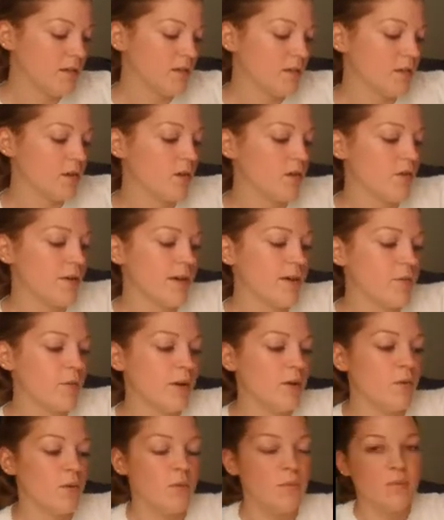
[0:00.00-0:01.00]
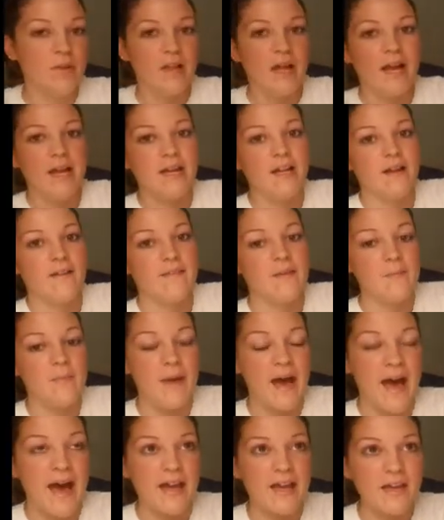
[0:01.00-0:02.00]
correct way to apply it on the
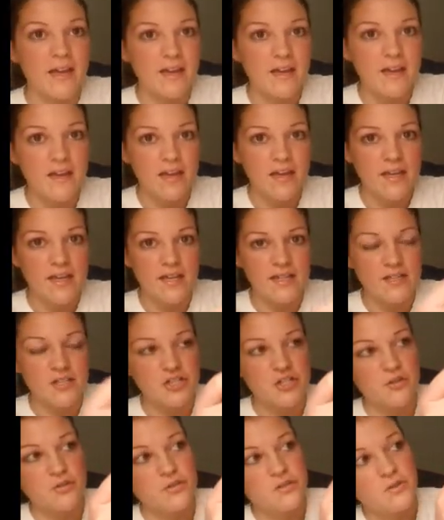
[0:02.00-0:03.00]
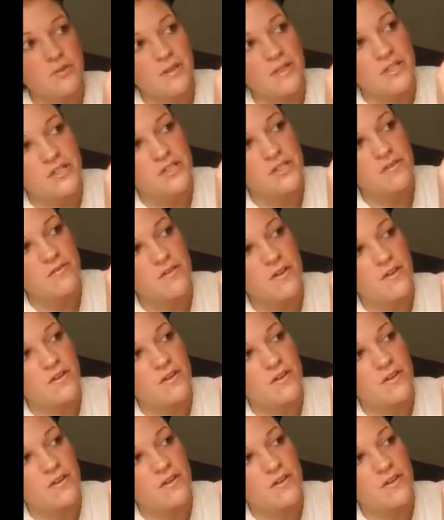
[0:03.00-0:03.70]
back. It shows you each of the